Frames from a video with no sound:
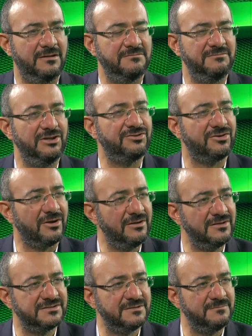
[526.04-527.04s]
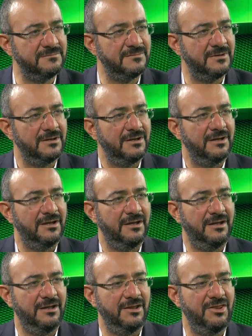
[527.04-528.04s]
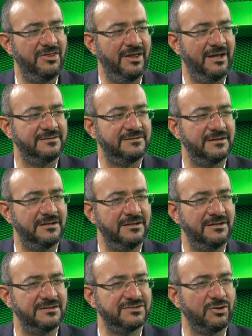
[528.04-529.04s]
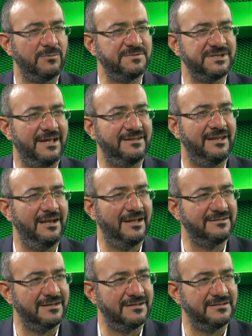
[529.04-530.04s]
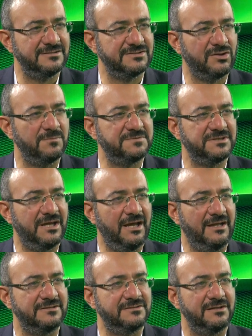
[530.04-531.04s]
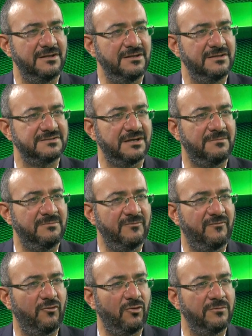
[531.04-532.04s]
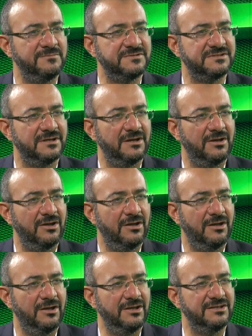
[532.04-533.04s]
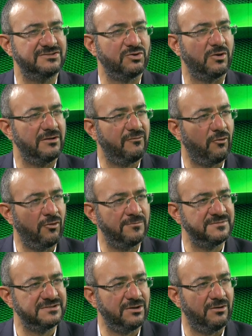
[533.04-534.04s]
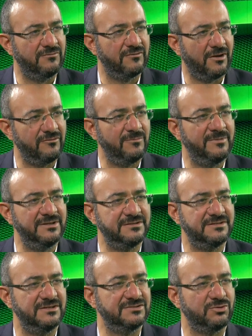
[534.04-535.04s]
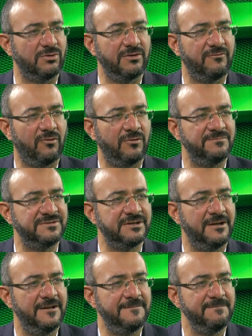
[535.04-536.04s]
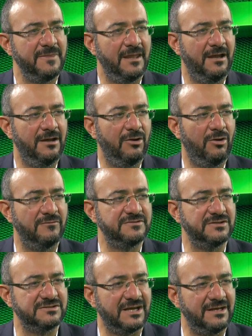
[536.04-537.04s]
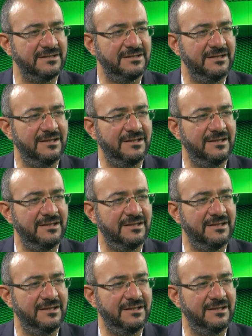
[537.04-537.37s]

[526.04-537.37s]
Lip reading: literalism that stops at the letter, stops at some forms, historic forms of government, historic forms of society